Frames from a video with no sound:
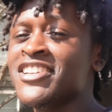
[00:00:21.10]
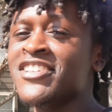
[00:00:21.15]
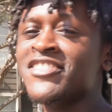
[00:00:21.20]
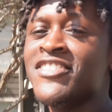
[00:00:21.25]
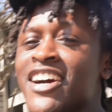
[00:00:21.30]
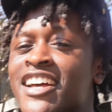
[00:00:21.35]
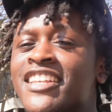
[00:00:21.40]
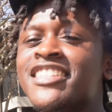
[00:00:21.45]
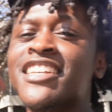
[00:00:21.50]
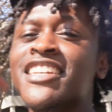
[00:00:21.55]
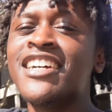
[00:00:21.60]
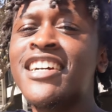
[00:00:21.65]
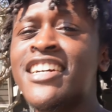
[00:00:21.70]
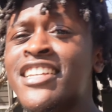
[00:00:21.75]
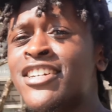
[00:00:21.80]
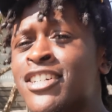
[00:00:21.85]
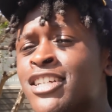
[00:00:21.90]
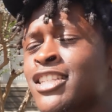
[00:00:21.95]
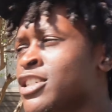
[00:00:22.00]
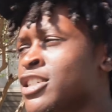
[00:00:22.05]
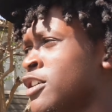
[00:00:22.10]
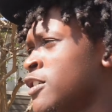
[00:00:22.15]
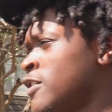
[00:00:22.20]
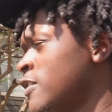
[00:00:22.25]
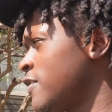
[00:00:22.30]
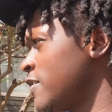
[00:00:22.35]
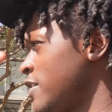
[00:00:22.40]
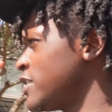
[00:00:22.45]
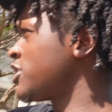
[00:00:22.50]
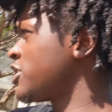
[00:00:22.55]
What's good,
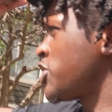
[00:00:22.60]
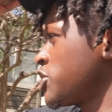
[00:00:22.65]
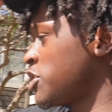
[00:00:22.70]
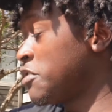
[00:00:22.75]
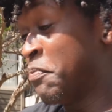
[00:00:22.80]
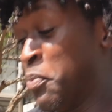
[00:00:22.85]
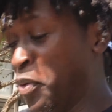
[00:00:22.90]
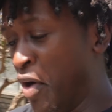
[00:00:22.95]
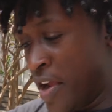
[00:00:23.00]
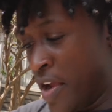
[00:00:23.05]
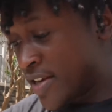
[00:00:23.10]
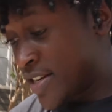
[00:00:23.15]
YouTube? It's your boy